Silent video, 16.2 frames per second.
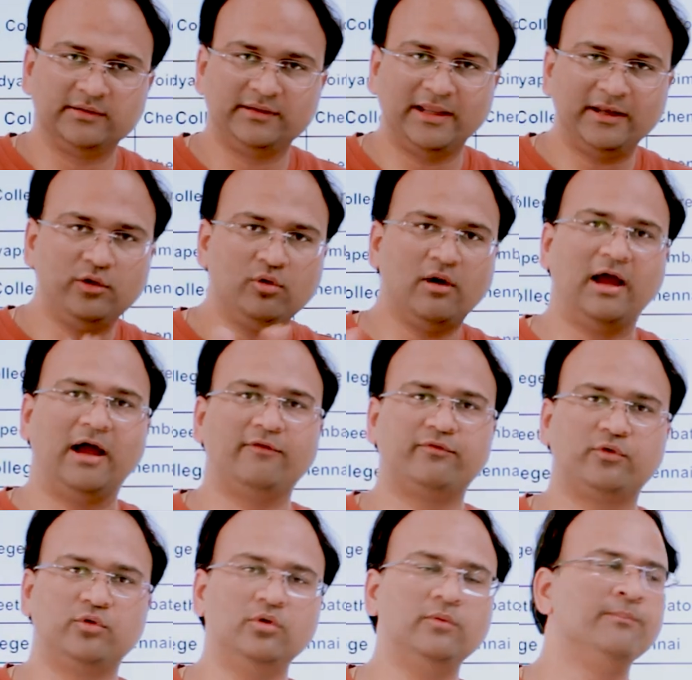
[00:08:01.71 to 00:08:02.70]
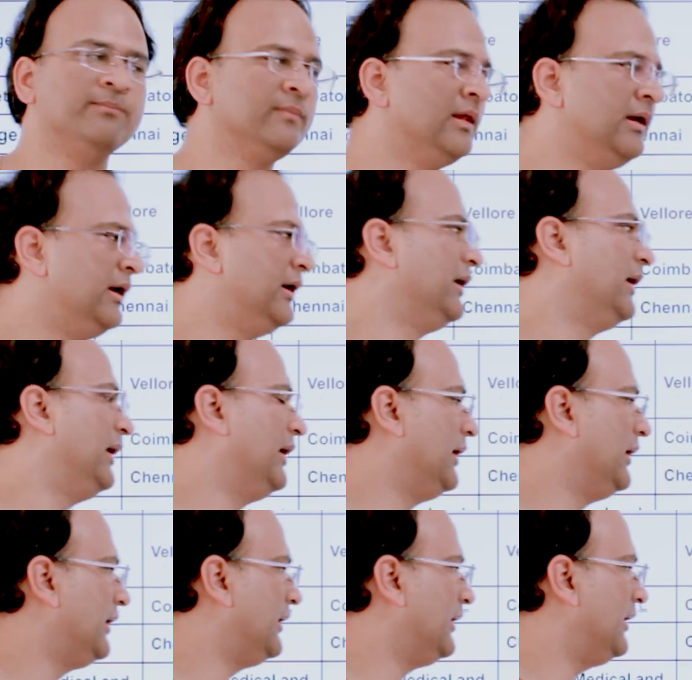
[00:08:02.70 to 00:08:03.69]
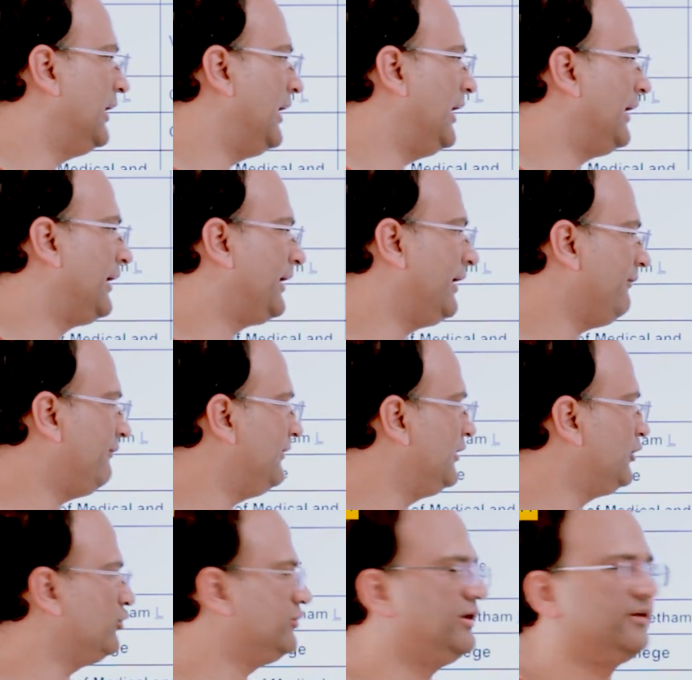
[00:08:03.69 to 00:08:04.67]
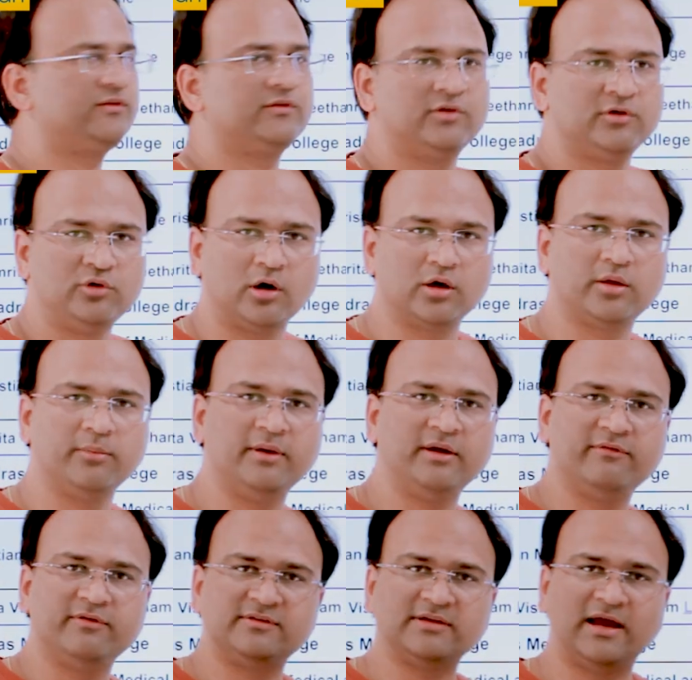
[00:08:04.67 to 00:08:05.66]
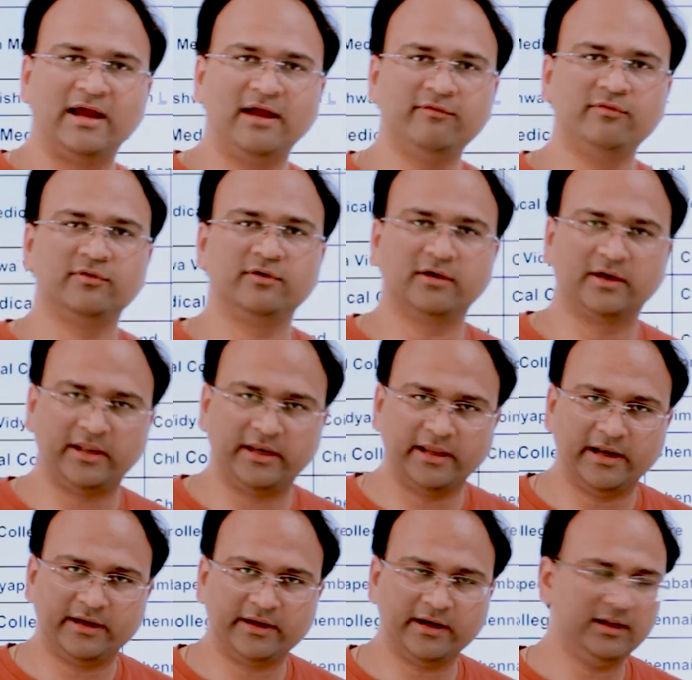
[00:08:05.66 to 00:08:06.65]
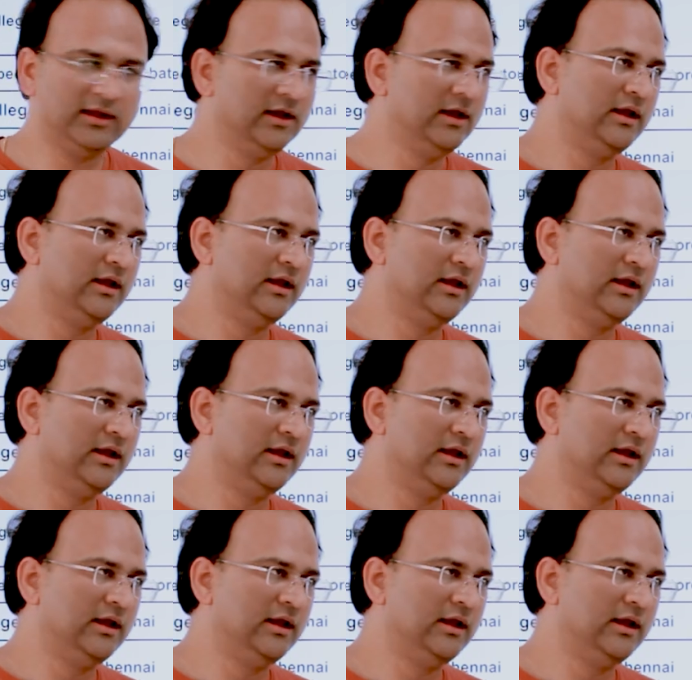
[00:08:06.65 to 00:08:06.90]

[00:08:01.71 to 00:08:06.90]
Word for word: Then you have to uh, refer to this document which I have created.